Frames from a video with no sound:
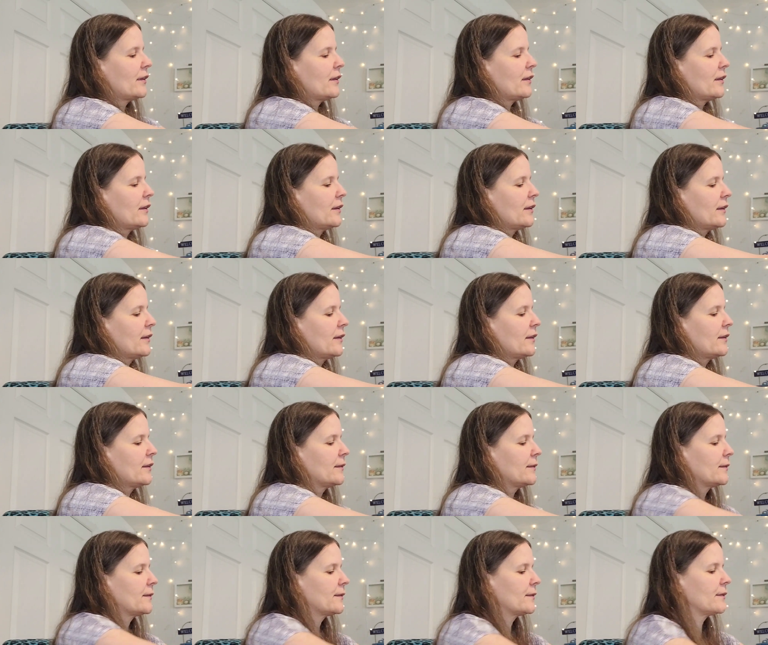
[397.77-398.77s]

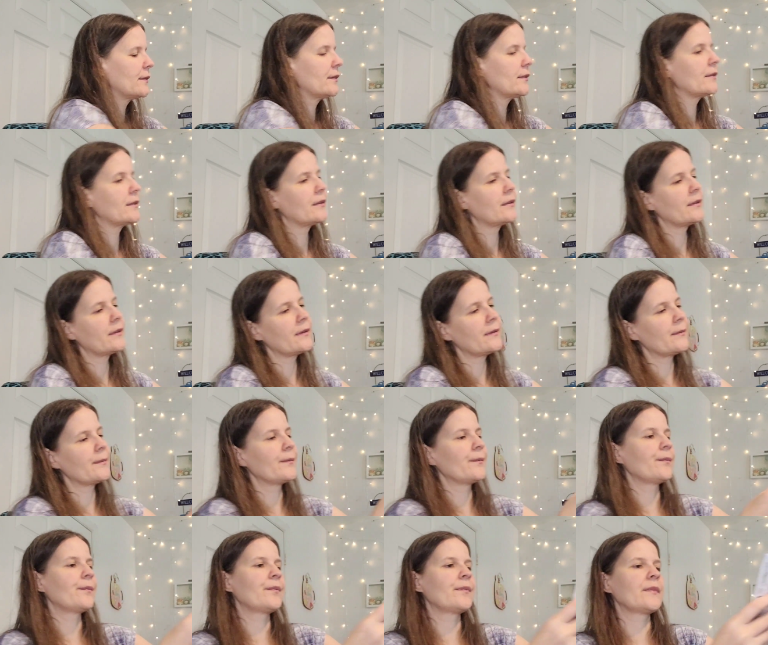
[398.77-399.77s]

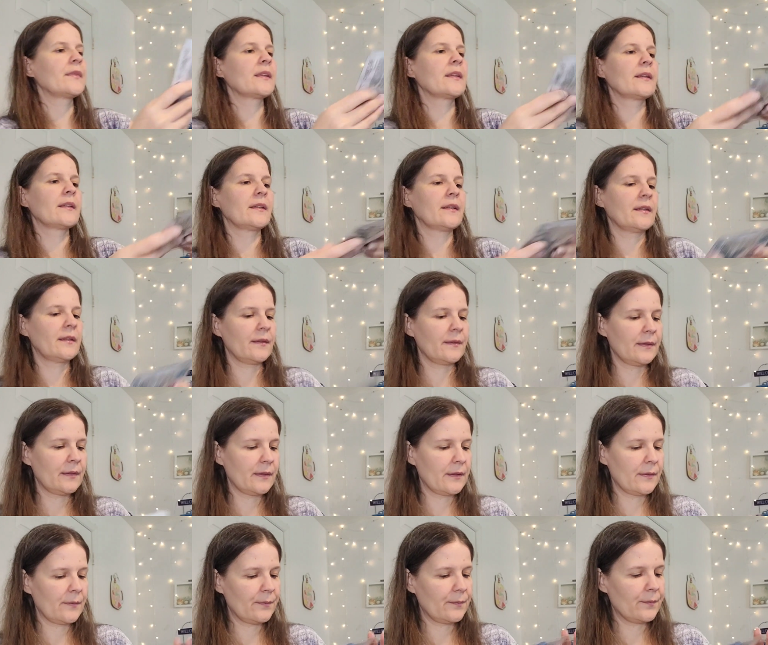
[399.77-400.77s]

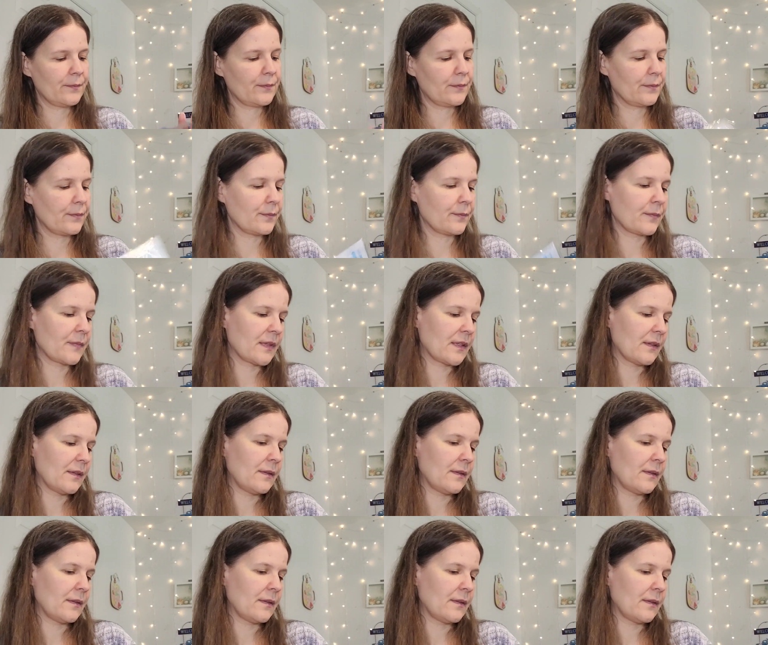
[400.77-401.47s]
(no one is talking)